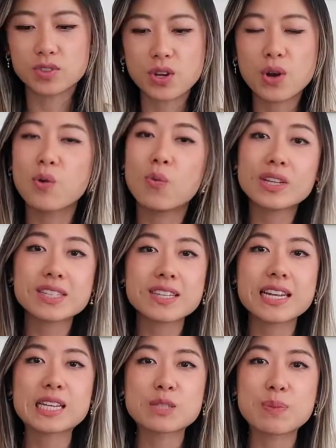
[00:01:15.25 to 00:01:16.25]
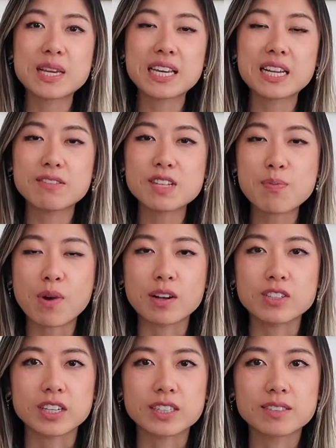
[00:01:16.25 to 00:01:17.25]
So what's the next big NFT
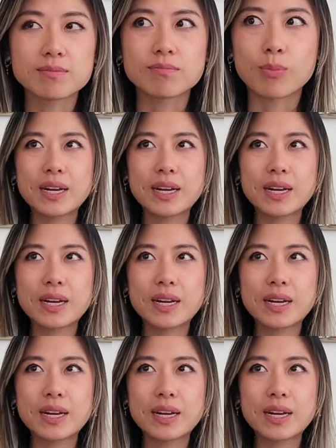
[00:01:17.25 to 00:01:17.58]
project?